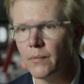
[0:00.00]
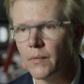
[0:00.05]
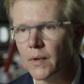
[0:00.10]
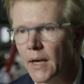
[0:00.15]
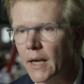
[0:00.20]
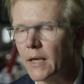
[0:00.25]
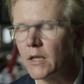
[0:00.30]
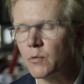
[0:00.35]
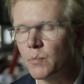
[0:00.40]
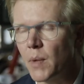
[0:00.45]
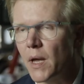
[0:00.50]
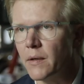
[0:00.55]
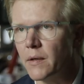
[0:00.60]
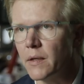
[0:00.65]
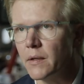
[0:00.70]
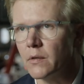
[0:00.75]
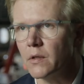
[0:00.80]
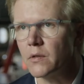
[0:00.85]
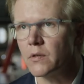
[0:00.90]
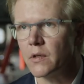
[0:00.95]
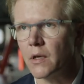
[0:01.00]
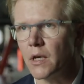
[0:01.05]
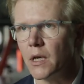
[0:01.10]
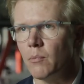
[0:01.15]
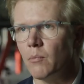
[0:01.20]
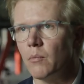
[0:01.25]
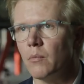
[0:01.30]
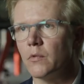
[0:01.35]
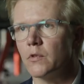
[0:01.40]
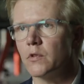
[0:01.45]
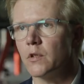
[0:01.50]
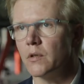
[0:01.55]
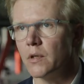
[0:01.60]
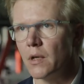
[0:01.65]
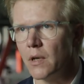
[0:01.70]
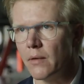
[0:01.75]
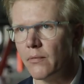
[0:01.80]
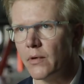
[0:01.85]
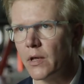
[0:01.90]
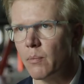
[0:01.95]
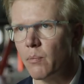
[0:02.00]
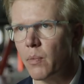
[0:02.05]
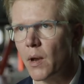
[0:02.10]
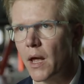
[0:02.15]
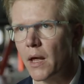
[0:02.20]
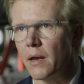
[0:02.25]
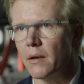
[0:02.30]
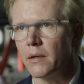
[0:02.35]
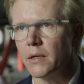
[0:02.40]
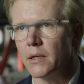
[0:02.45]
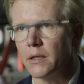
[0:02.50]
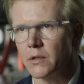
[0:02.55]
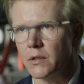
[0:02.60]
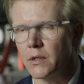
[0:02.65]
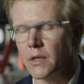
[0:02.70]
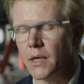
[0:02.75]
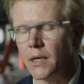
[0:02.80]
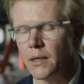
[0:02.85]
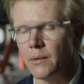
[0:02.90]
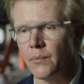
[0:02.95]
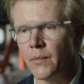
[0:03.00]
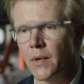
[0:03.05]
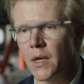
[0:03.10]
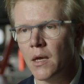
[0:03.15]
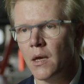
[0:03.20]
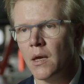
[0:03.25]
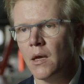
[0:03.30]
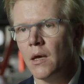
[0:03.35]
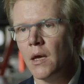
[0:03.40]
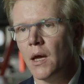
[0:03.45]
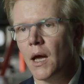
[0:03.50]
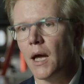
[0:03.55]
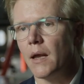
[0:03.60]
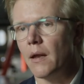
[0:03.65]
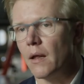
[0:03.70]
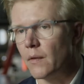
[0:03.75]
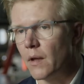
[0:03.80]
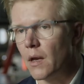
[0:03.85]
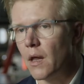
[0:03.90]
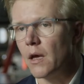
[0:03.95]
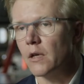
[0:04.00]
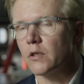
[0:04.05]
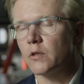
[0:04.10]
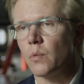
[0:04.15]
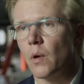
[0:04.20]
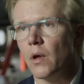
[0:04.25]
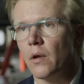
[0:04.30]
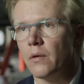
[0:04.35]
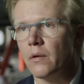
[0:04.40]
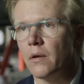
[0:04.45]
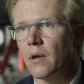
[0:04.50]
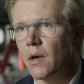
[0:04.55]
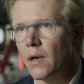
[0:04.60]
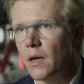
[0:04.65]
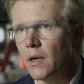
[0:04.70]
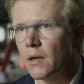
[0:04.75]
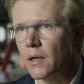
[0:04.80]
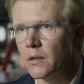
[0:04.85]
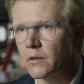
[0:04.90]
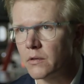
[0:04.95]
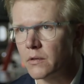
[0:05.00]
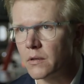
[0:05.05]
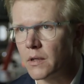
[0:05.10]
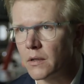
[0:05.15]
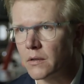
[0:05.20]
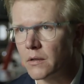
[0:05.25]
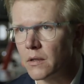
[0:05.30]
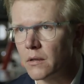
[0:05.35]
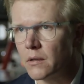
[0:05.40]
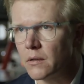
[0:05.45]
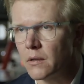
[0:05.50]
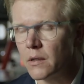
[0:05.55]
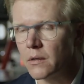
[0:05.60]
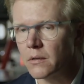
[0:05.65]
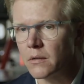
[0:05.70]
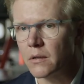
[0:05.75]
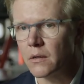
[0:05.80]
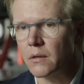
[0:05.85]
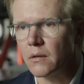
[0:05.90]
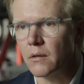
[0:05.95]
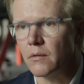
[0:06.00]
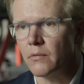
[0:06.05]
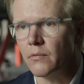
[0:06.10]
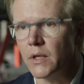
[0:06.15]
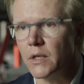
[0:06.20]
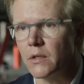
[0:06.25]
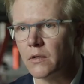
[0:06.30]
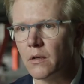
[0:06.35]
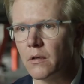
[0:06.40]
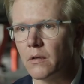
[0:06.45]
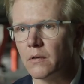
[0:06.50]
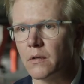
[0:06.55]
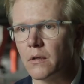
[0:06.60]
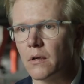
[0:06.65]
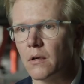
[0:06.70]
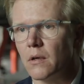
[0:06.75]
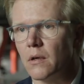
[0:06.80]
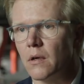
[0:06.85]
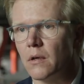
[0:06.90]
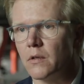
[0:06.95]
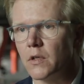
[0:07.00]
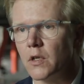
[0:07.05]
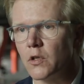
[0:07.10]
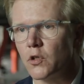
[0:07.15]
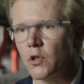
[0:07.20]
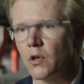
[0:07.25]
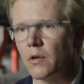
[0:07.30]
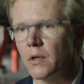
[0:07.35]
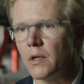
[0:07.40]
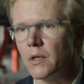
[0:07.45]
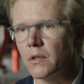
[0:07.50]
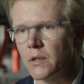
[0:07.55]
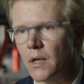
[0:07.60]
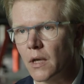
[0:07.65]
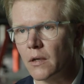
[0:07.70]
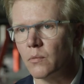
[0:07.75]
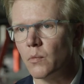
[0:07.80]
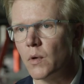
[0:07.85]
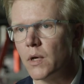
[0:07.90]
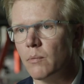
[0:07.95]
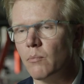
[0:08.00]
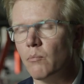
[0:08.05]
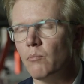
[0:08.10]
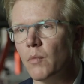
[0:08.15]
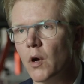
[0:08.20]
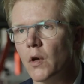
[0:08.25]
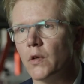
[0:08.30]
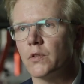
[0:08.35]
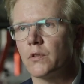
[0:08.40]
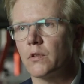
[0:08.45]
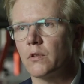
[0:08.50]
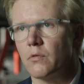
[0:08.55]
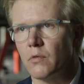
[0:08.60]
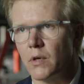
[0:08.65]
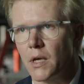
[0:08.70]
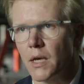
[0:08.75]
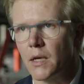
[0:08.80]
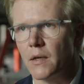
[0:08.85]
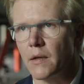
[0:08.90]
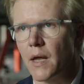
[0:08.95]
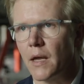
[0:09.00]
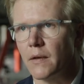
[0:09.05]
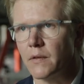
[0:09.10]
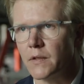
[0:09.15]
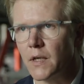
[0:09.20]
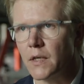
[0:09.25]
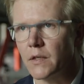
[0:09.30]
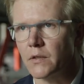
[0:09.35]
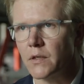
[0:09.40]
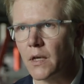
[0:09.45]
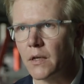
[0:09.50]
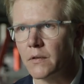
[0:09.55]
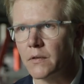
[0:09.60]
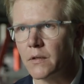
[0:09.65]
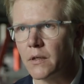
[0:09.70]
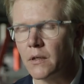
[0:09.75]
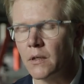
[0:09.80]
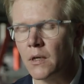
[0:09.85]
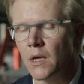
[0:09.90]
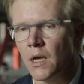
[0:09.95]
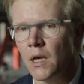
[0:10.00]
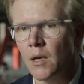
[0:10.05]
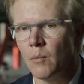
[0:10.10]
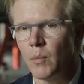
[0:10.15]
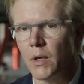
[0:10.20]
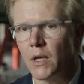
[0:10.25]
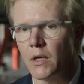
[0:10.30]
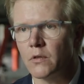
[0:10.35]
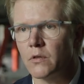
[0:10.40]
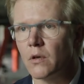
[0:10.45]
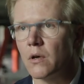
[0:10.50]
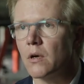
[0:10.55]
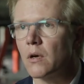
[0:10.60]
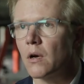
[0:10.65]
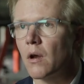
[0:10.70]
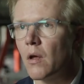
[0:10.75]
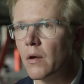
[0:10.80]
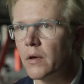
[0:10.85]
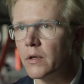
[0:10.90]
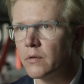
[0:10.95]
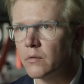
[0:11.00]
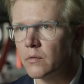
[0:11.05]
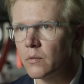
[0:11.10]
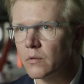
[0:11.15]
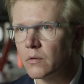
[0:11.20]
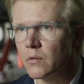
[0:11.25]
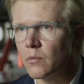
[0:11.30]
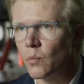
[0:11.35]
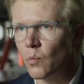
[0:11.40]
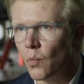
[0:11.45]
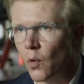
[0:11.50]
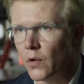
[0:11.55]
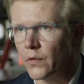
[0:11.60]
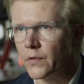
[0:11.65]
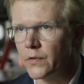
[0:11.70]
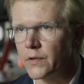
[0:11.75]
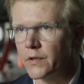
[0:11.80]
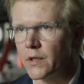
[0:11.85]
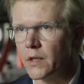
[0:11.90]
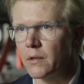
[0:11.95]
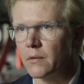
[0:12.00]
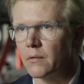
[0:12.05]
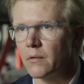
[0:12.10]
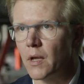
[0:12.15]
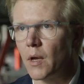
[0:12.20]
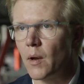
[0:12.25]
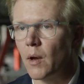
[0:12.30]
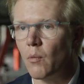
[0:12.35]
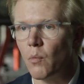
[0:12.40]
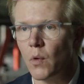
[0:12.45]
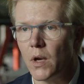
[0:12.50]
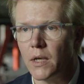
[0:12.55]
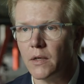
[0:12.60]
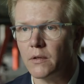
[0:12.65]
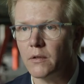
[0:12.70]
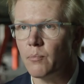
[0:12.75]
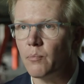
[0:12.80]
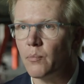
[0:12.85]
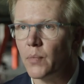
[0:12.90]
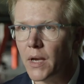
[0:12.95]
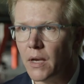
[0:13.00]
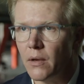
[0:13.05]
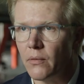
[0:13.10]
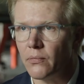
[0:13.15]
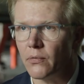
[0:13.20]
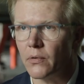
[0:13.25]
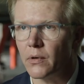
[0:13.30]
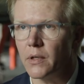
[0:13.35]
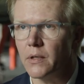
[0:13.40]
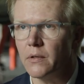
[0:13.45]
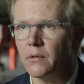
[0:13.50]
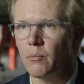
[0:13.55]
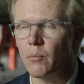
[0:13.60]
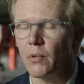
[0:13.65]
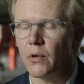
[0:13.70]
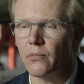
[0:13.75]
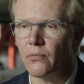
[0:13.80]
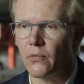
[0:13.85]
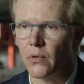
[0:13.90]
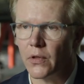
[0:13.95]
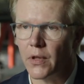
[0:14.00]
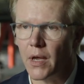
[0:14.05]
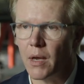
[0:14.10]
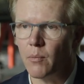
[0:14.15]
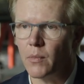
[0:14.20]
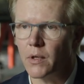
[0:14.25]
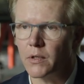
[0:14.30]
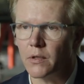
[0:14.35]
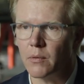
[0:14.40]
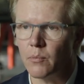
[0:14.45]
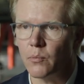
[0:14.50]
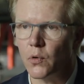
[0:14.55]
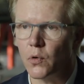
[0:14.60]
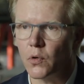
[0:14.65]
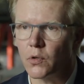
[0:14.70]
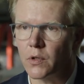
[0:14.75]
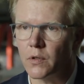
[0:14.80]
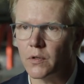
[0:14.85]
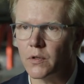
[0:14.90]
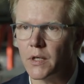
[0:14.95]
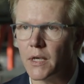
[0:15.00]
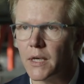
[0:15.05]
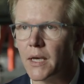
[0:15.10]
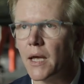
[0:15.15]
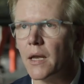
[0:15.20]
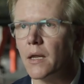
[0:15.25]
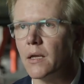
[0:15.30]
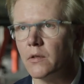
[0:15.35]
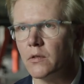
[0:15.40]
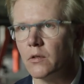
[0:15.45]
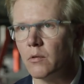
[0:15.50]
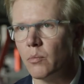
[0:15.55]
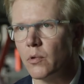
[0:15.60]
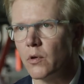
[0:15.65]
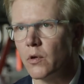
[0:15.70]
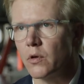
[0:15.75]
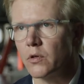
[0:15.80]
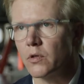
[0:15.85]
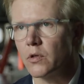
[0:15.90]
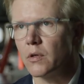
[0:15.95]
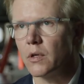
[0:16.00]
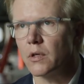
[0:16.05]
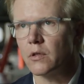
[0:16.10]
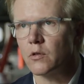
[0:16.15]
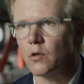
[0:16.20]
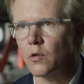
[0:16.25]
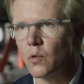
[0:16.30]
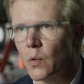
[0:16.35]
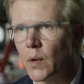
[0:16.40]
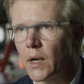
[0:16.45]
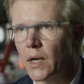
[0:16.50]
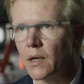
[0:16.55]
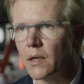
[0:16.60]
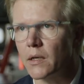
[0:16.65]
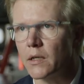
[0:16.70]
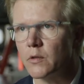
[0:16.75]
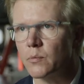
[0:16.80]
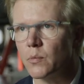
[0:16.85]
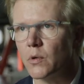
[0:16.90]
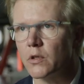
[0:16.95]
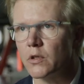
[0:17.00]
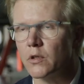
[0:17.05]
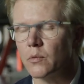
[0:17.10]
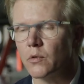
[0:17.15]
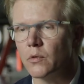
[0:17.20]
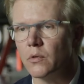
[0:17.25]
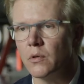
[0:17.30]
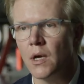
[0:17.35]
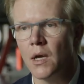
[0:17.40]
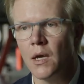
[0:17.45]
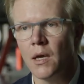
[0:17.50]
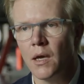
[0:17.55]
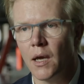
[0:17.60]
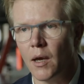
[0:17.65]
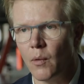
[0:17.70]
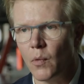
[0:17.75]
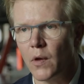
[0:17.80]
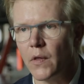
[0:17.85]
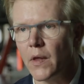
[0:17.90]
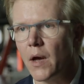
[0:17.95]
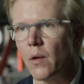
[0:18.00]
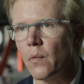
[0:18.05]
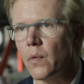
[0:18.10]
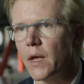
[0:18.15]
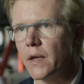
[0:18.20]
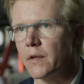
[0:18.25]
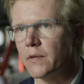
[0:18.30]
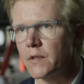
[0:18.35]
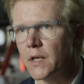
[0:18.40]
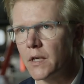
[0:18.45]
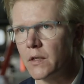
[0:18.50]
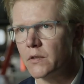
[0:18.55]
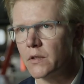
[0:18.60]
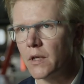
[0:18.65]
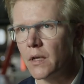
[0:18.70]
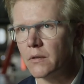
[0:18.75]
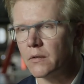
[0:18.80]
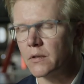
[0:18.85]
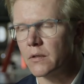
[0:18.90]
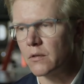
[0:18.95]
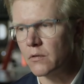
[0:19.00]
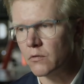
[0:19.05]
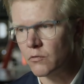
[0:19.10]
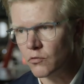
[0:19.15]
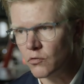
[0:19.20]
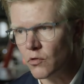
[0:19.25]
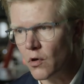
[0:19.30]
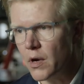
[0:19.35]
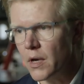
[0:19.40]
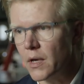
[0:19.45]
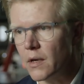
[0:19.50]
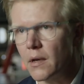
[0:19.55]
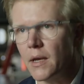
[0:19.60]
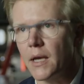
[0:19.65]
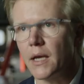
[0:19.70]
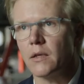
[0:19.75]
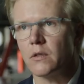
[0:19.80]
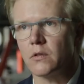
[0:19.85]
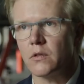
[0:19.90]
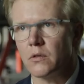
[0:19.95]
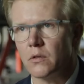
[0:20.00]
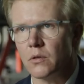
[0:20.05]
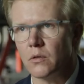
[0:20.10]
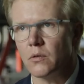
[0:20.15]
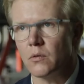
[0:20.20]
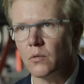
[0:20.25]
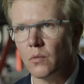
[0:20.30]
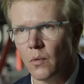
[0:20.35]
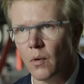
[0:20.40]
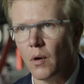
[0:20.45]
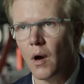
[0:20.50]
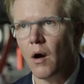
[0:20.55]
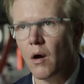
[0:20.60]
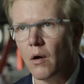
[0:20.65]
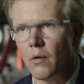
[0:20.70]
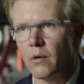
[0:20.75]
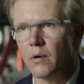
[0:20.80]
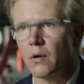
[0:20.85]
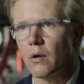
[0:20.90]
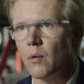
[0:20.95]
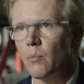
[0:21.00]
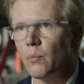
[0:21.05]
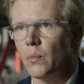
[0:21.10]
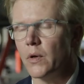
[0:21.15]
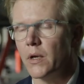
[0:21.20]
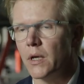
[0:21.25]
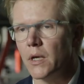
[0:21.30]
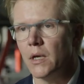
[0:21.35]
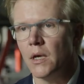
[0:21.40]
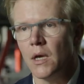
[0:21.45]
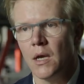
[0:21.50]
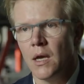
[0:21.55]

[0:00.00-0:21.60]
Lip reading: expanding the team to deliver the plan is key. And then the last one, that's a recent addition, is that we must create that test center because our client wants it. They are willing to pay for it, but for them it's important to get into production as quickly as possible. And without that test center right next to our company,